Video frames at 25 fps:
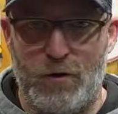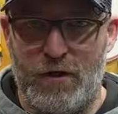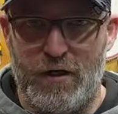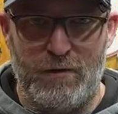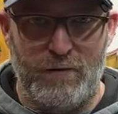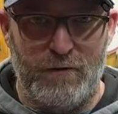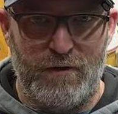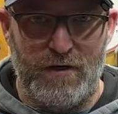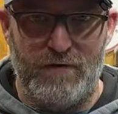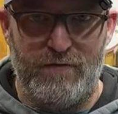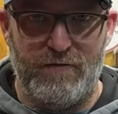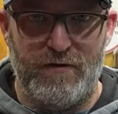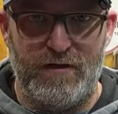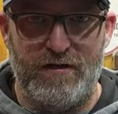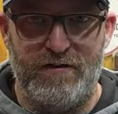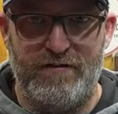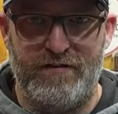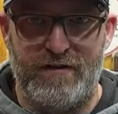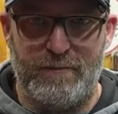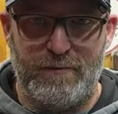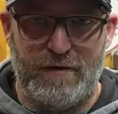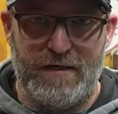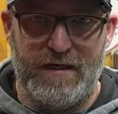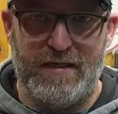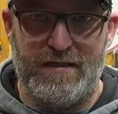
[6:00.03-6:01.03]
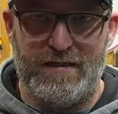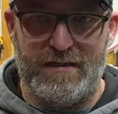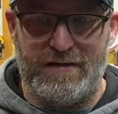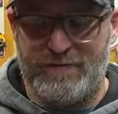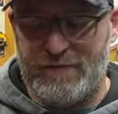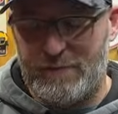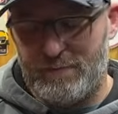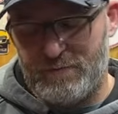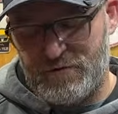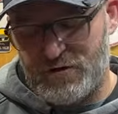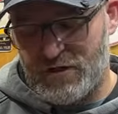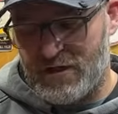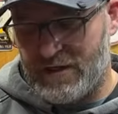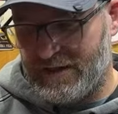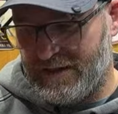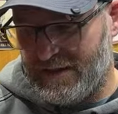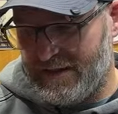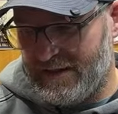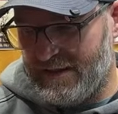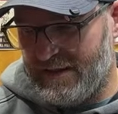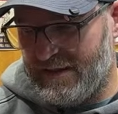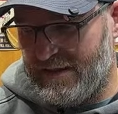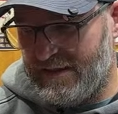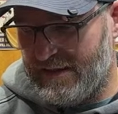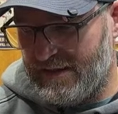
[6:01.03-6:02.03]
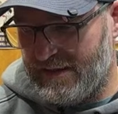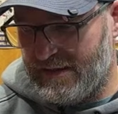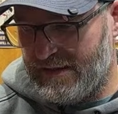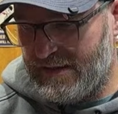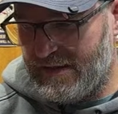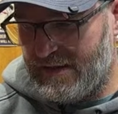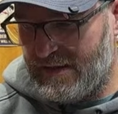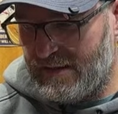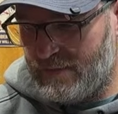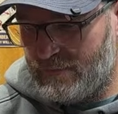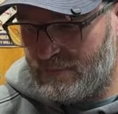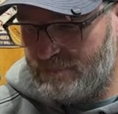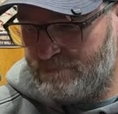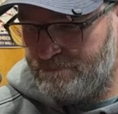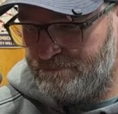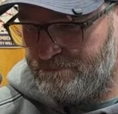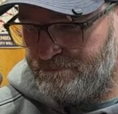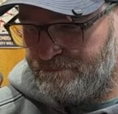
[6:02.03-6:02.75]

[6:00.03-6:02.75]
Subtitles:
get whatever it is I'm getting if I'm trying to get in and get out.